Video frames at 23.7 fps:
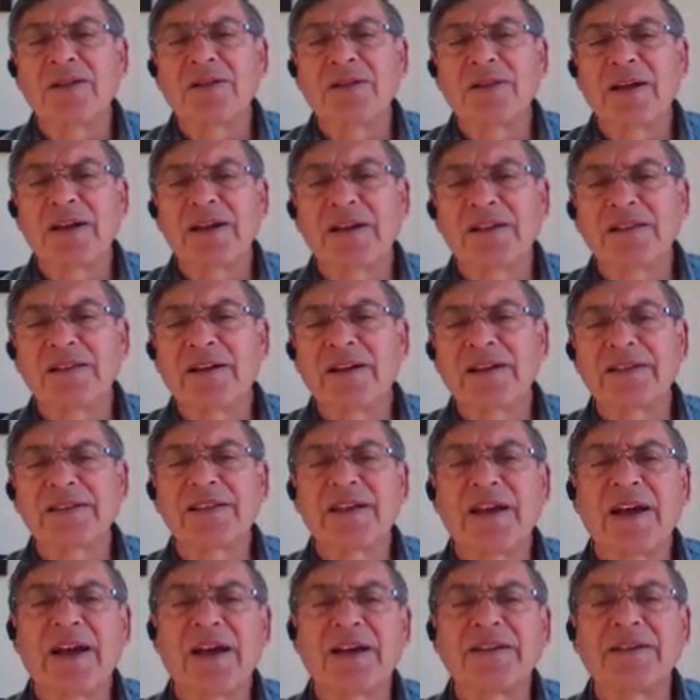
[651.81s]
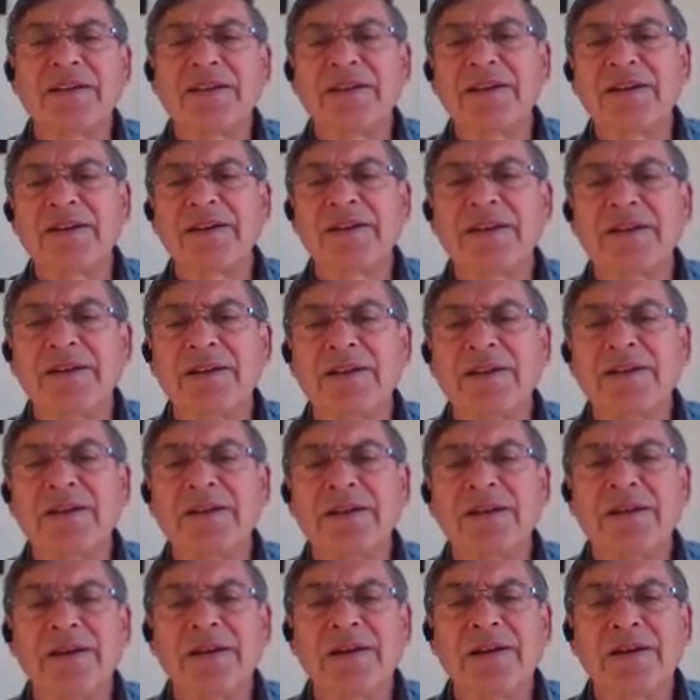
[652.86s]
like that.
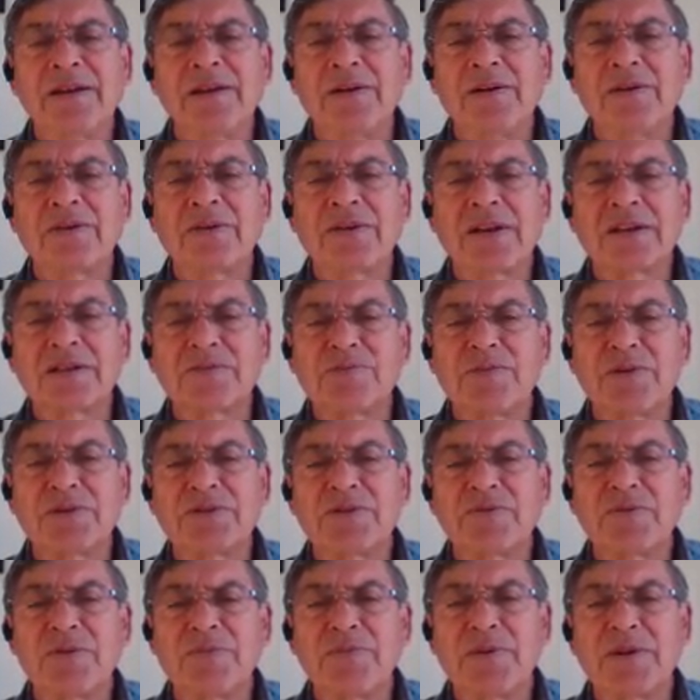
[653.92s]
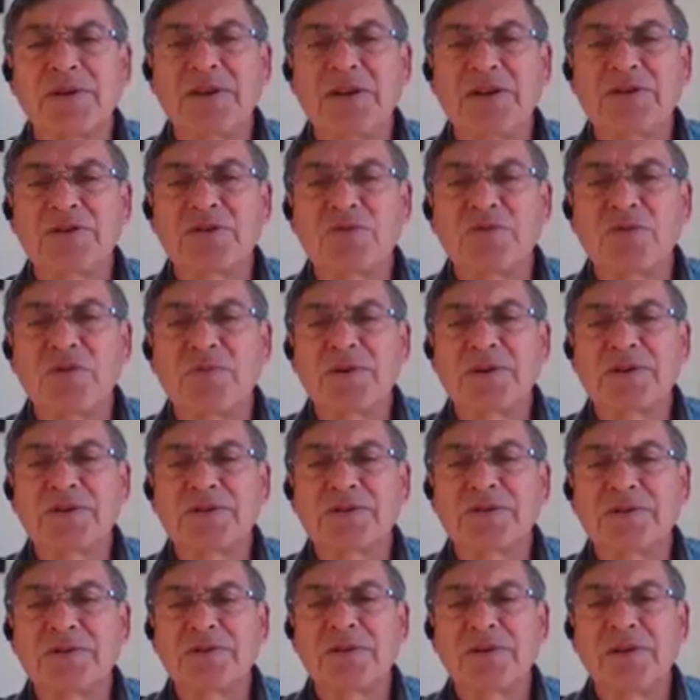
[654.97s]
Okay, expressive communication
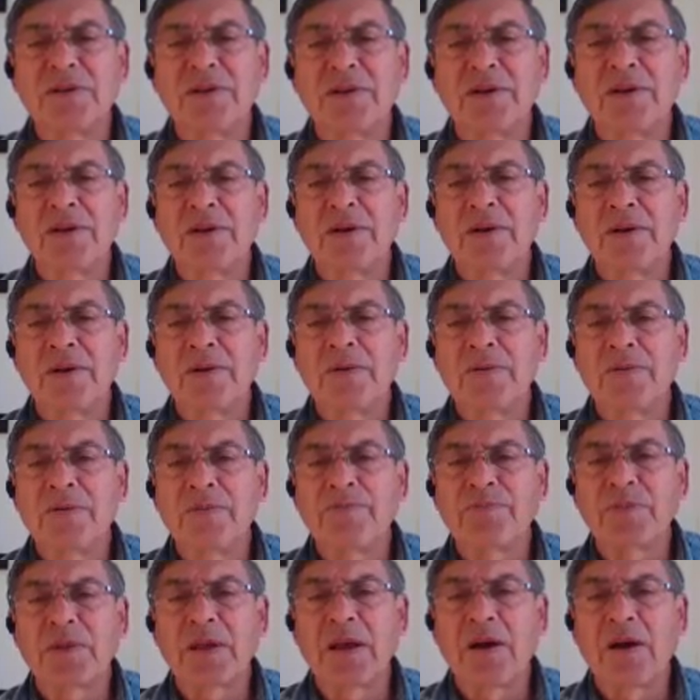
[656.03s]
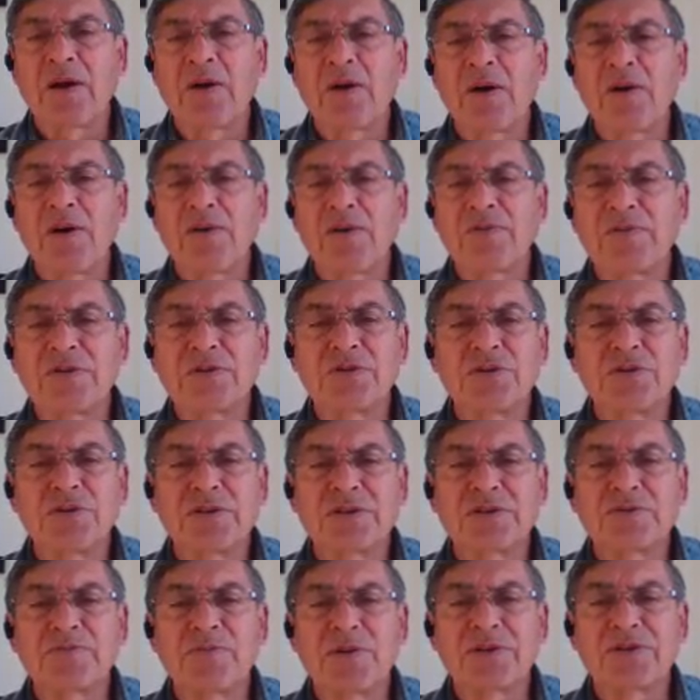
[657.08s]
rubrics. How often should
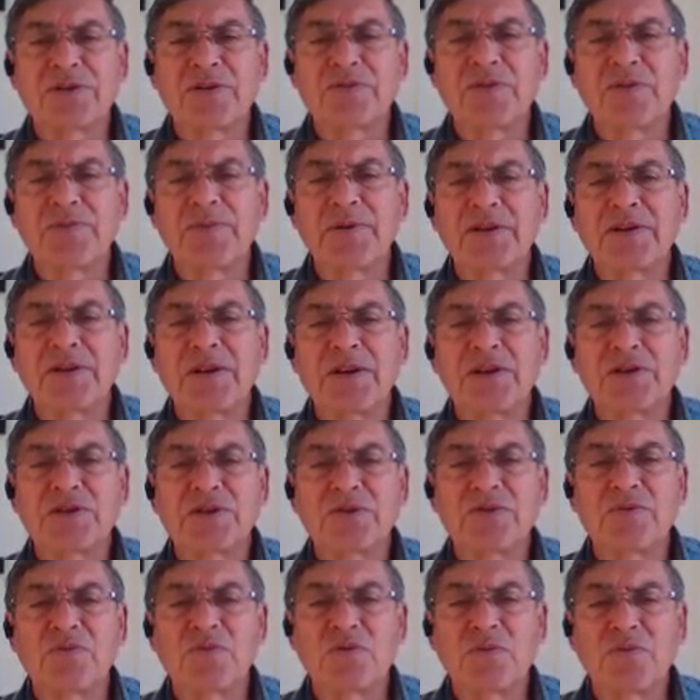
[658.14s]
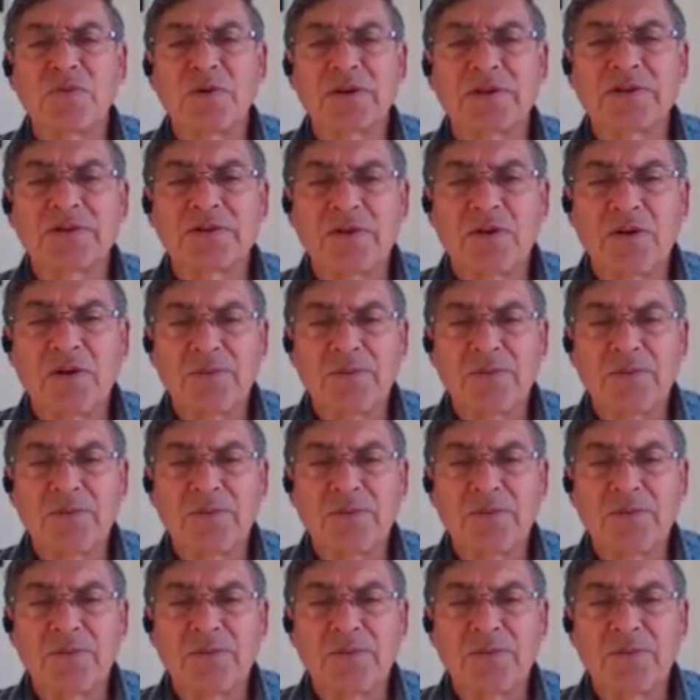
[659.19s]
expressive communication rubrics?